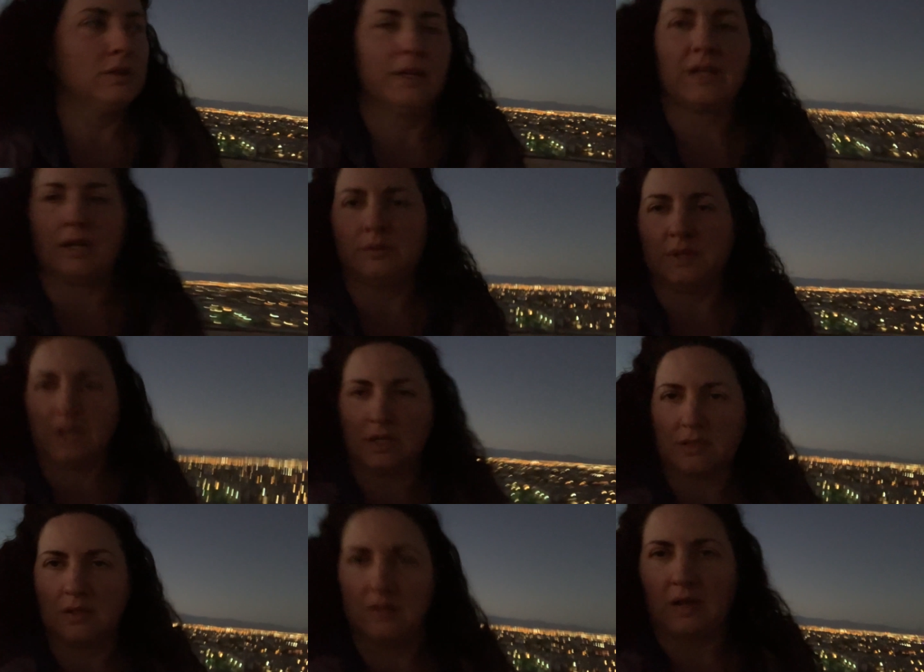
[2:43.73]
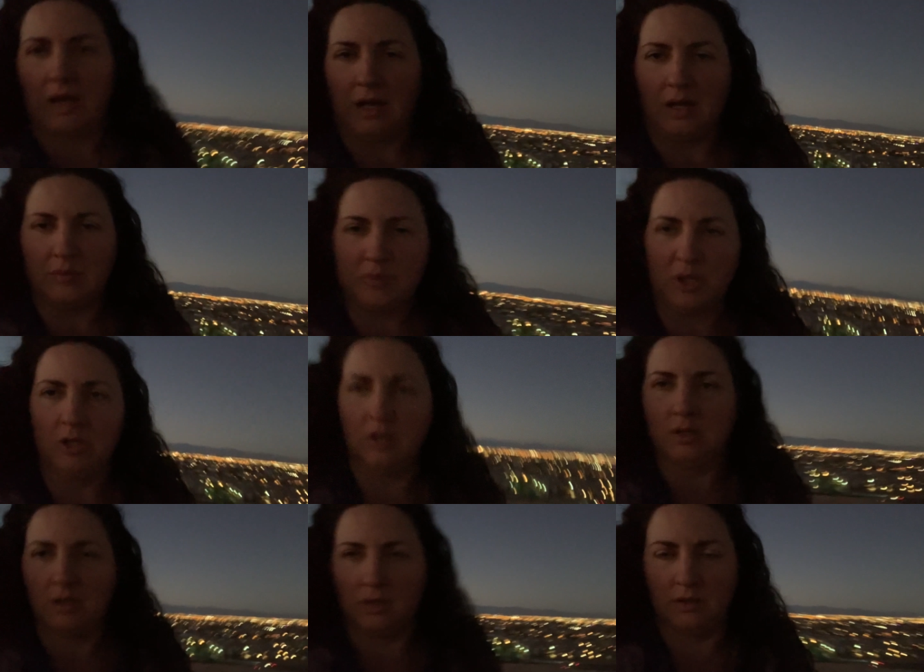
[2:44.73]
I kind of want to get to the top
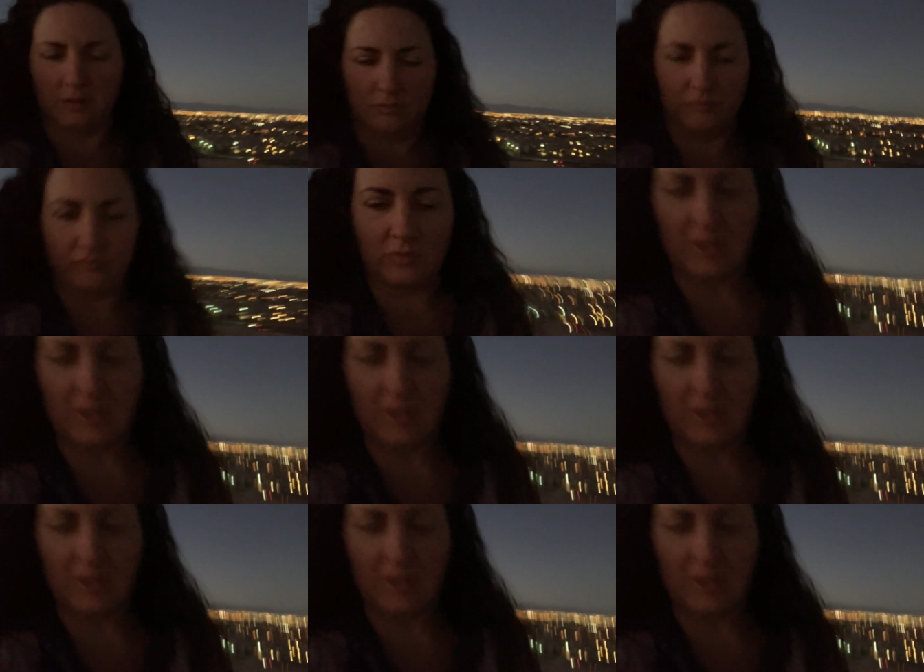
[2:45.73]
um,